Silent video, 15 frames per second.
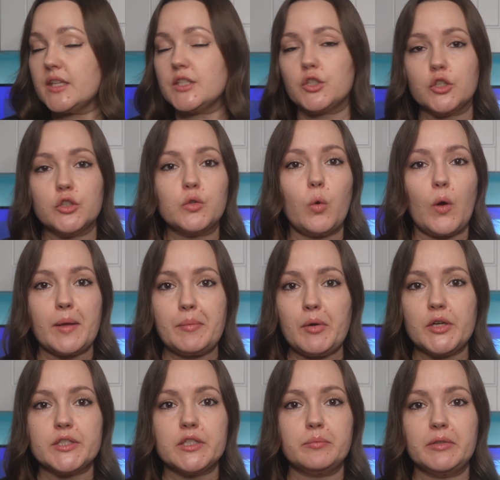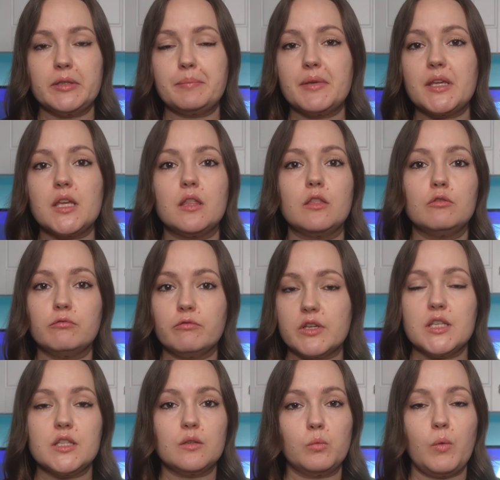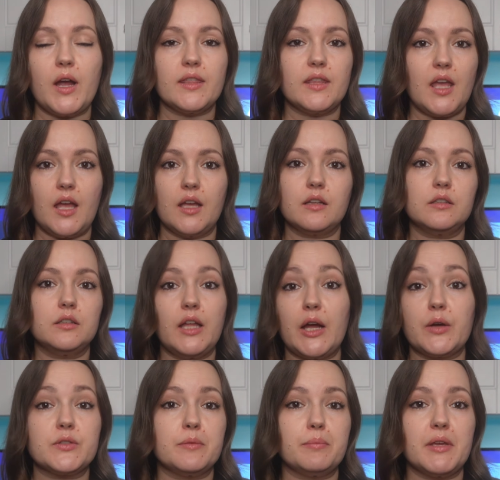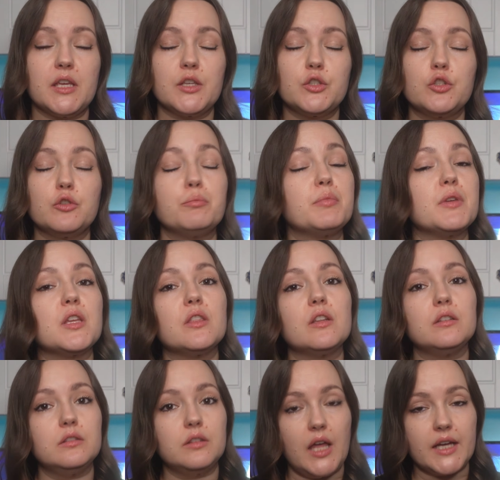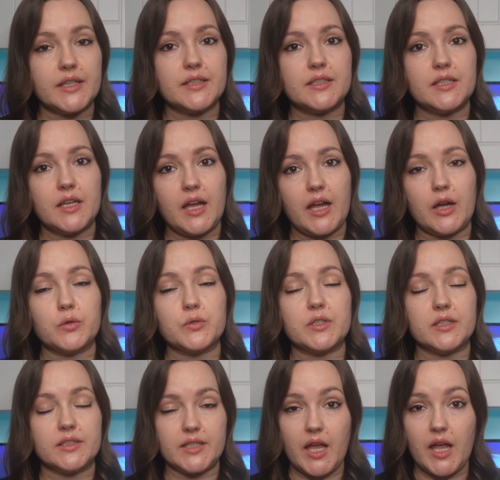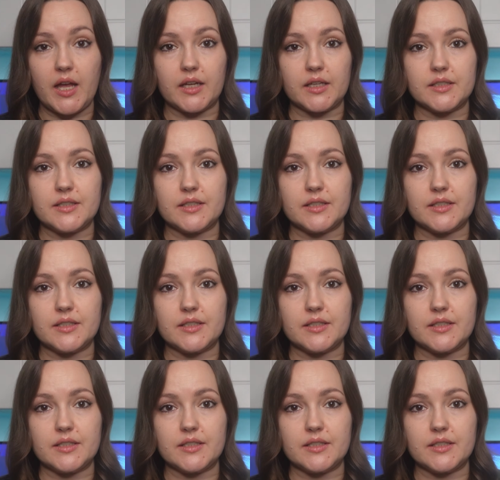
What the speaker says: could quite possibly be the reason why the Engel house appears to be the last house attacked.